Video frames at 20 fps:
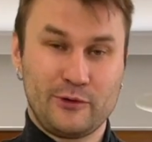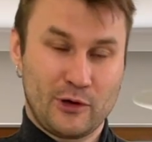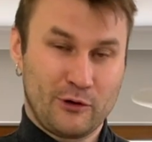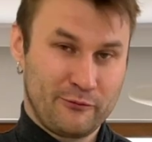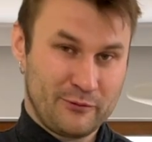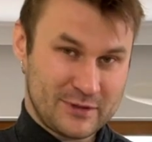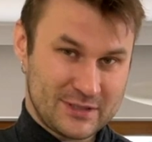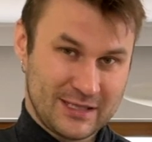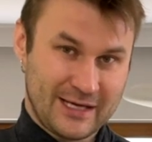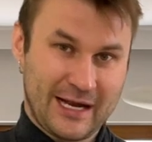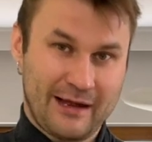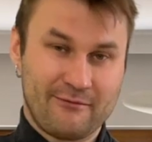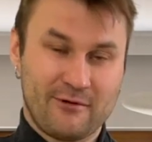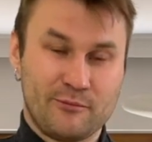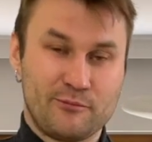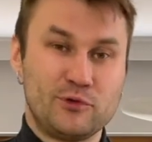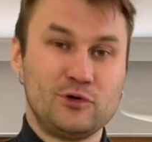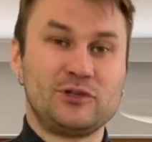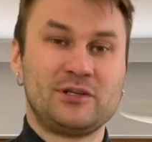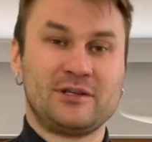obviously have a
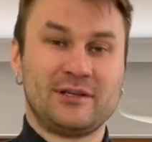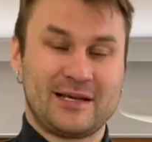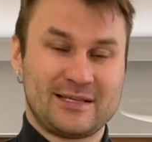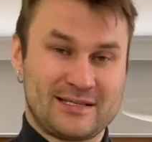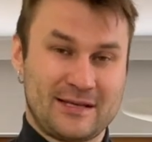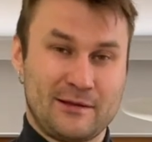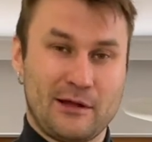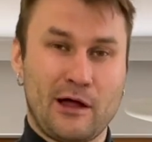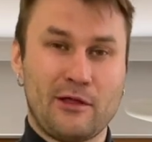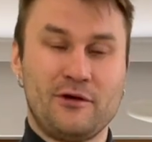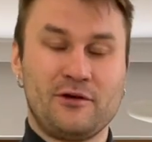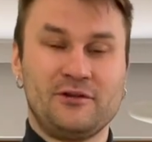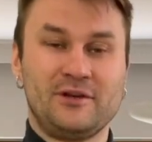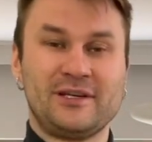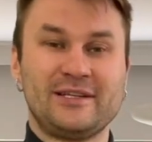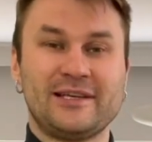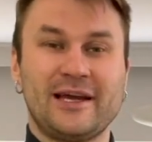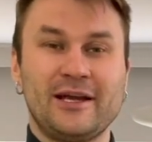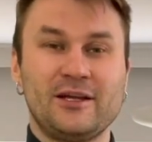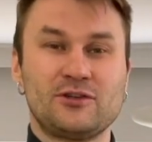Putin as another
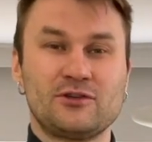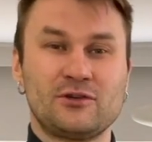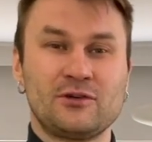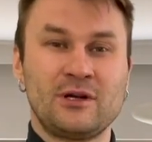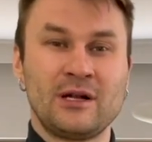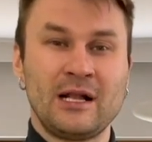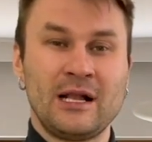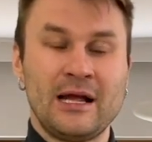dictator,